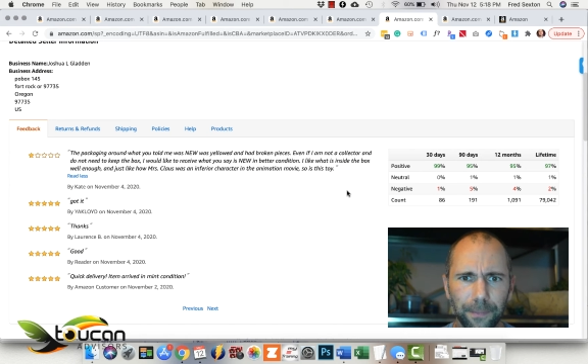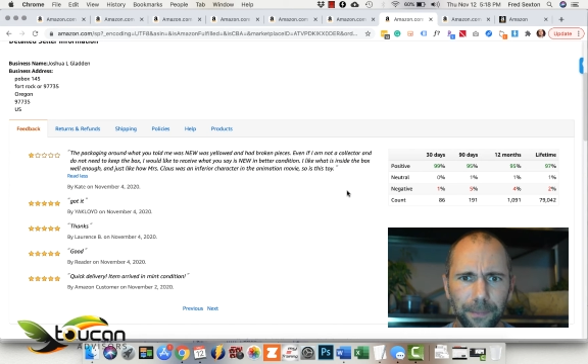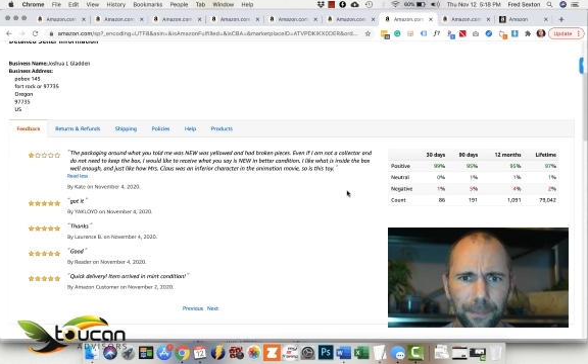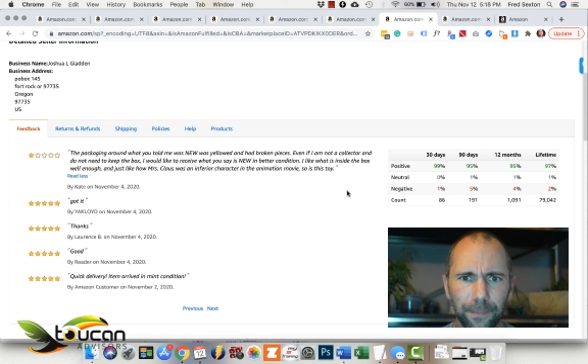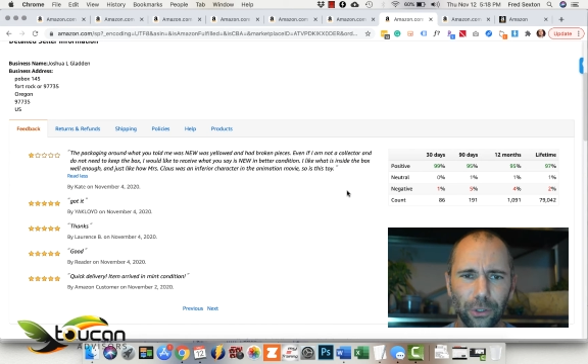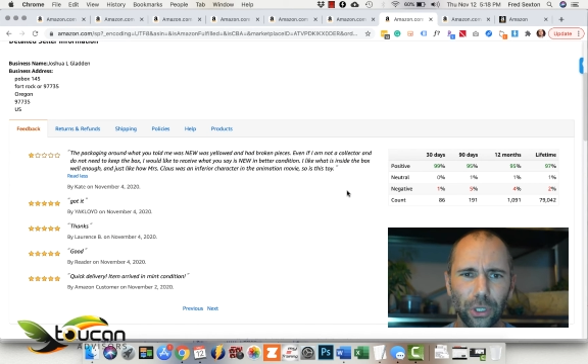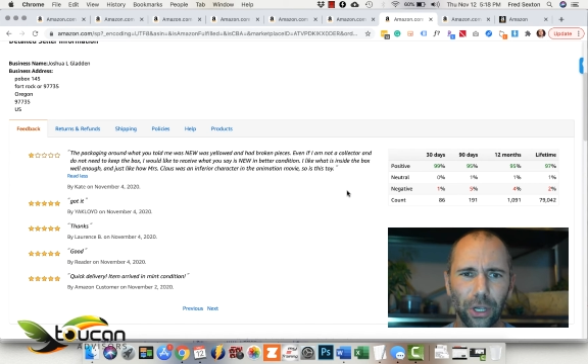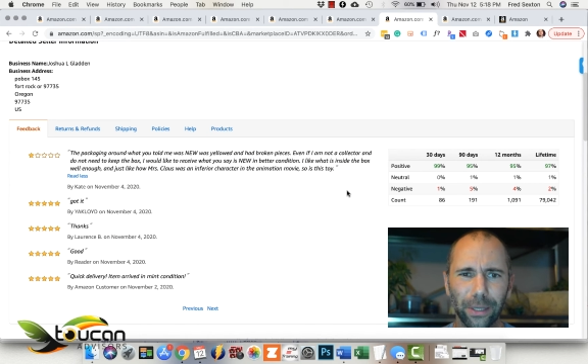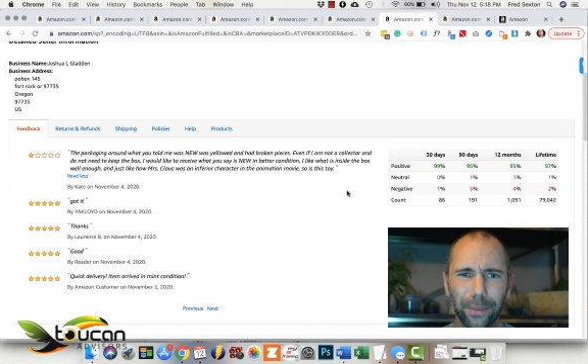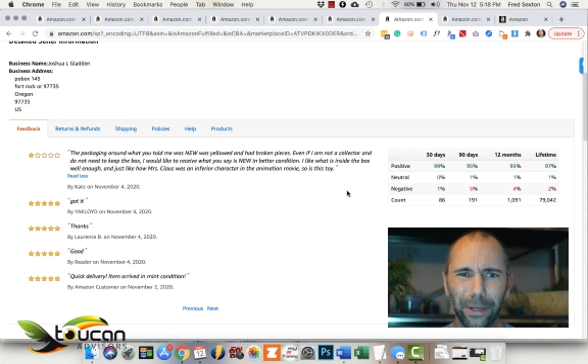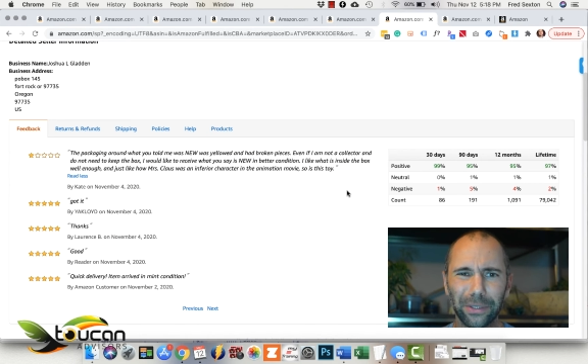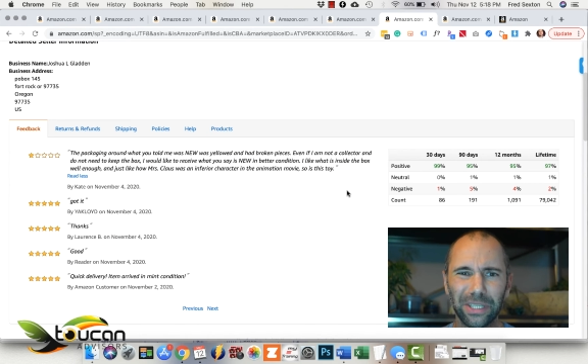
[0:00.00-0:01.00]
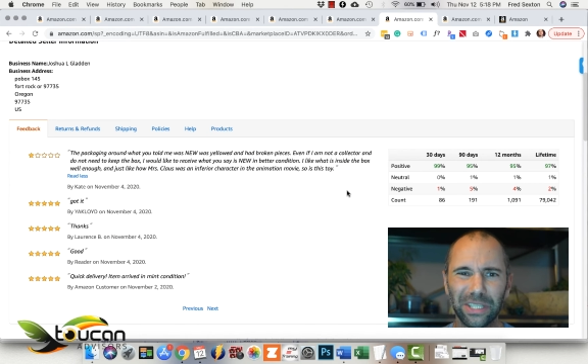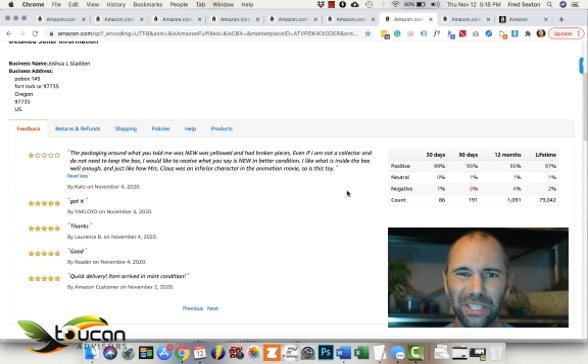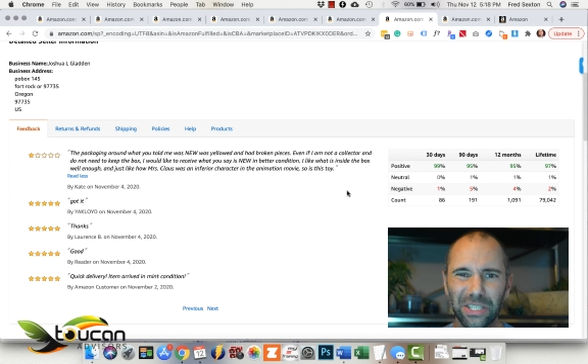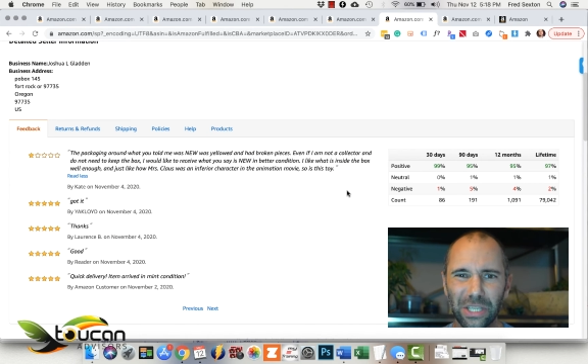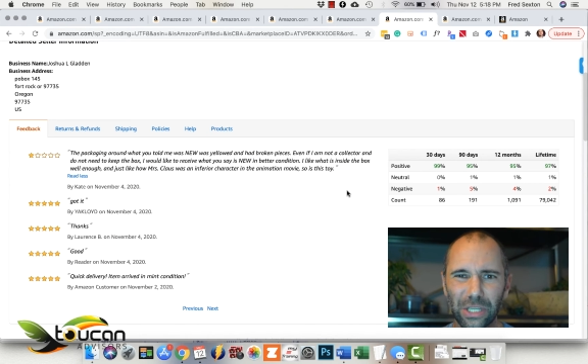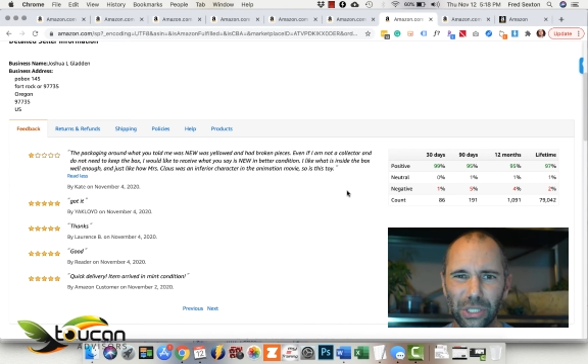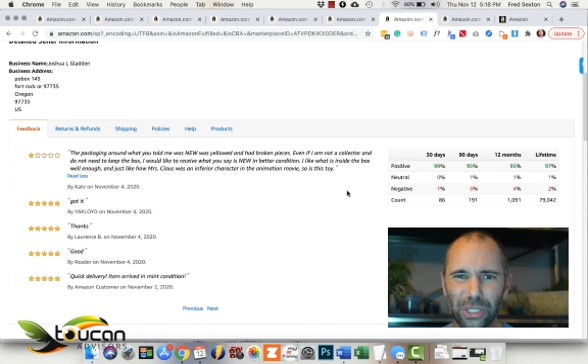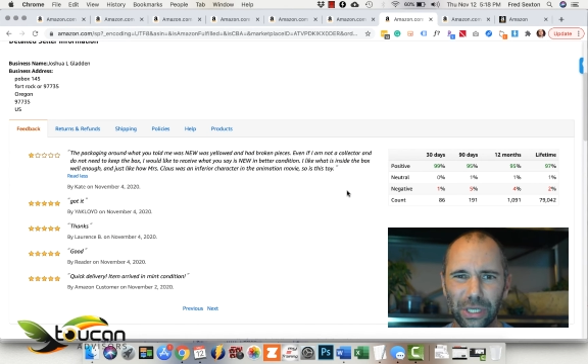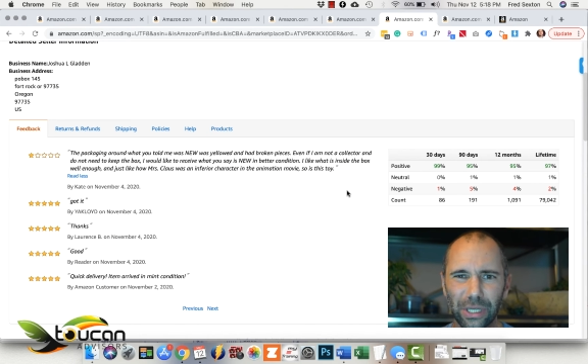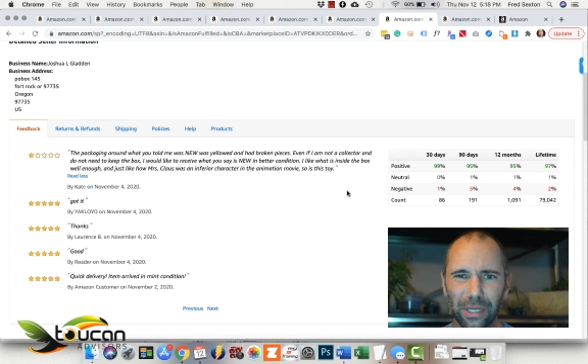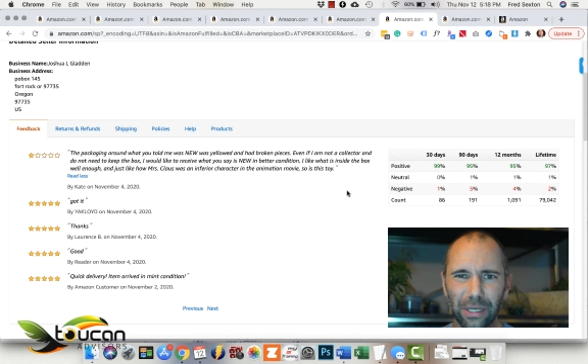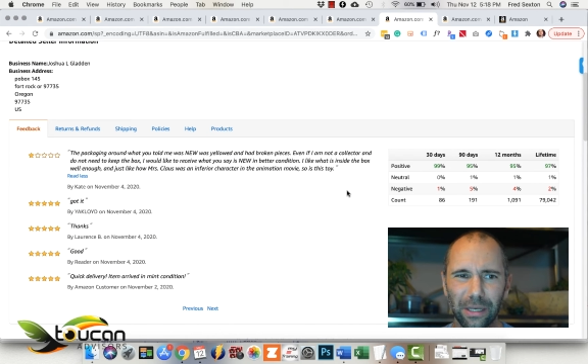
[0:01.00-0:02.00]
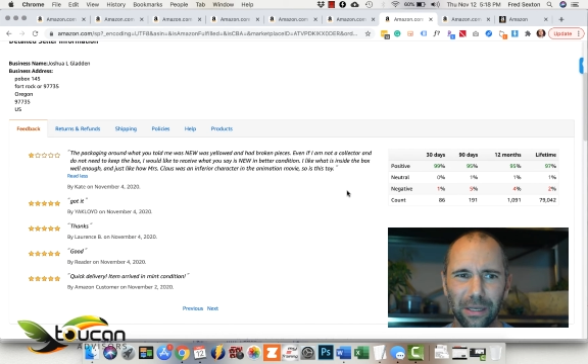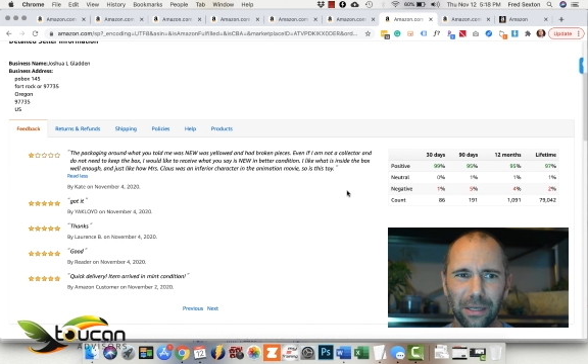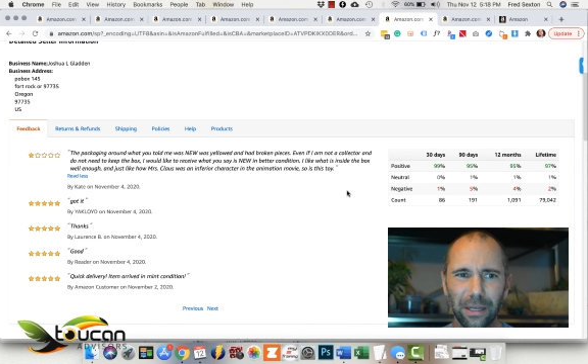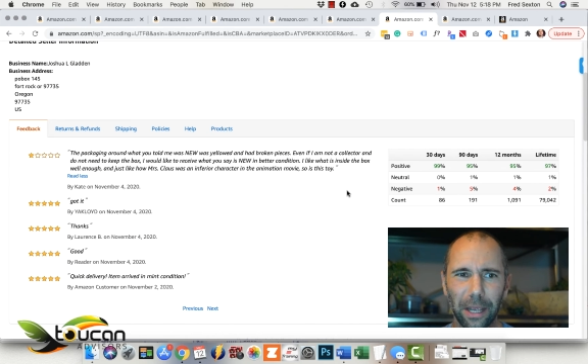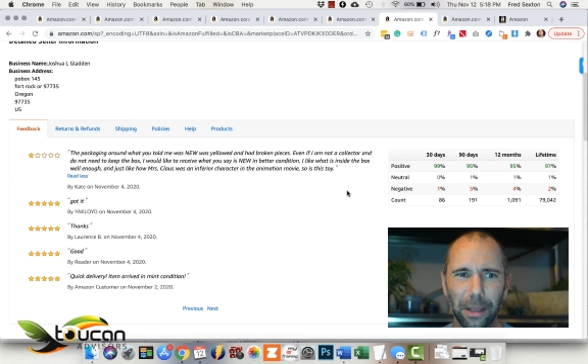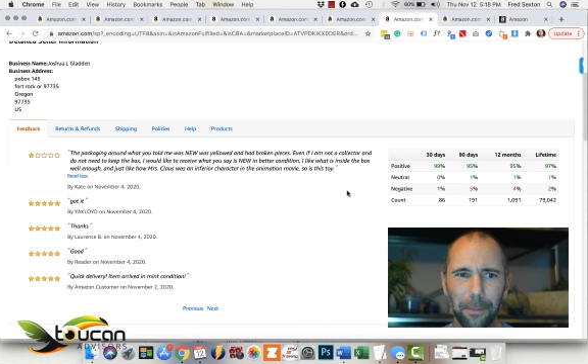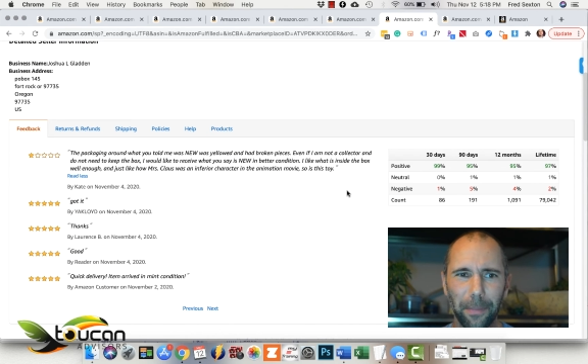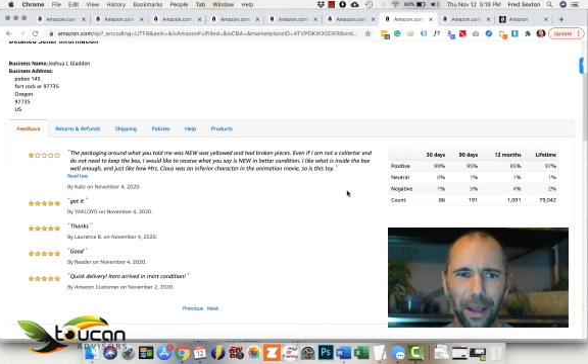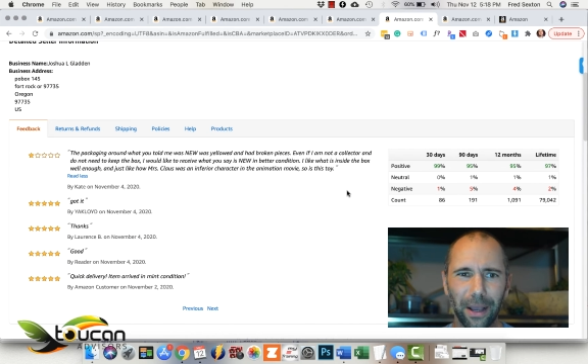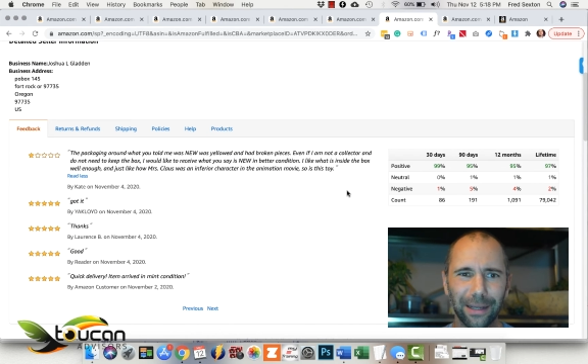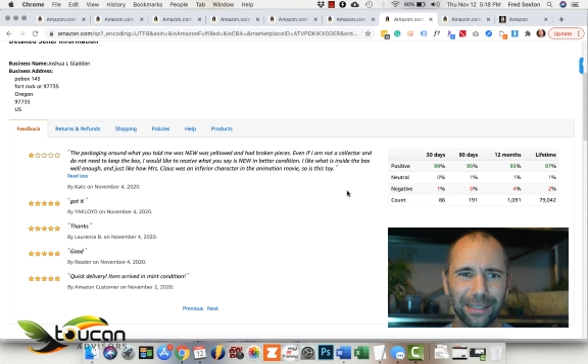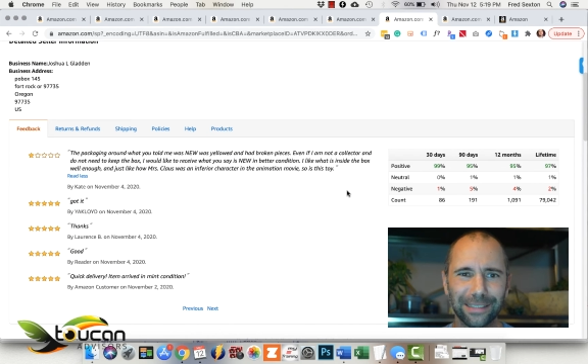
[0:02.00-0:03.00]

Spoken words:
Yeah, they're talking about condition and the box,